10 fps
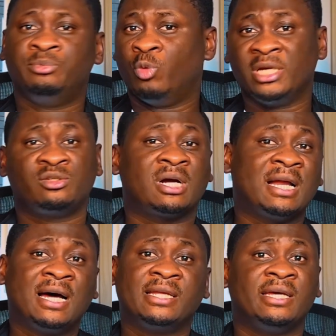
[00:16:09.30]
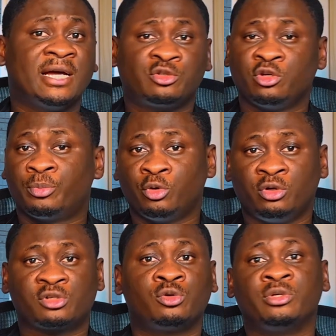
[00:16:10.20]
ways you can add AI to your
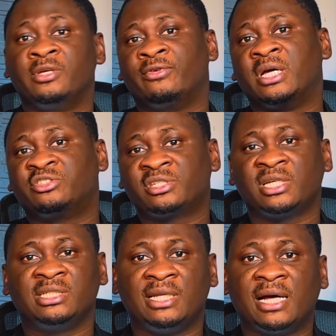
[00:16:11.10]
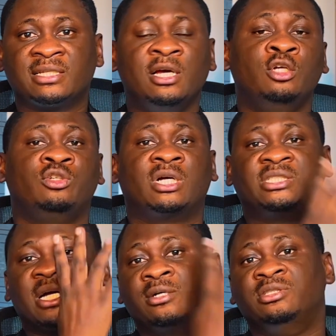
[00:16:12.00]
product. So if you're interested in that, you can
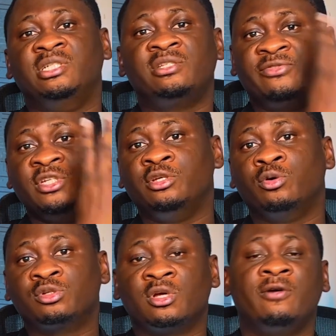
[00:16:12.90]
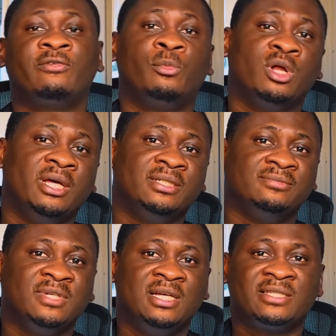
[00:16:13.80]
check out these videos for more
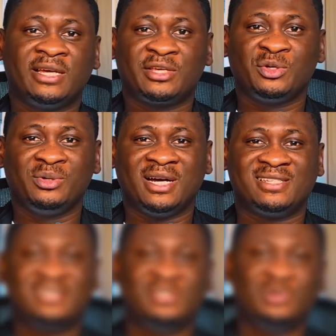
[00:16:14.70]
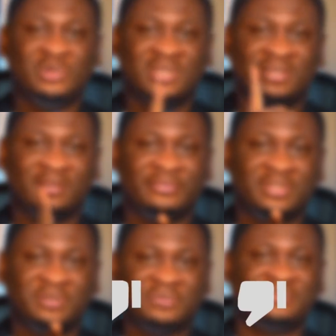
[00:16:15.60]
learning. Thank you, and see you in another video.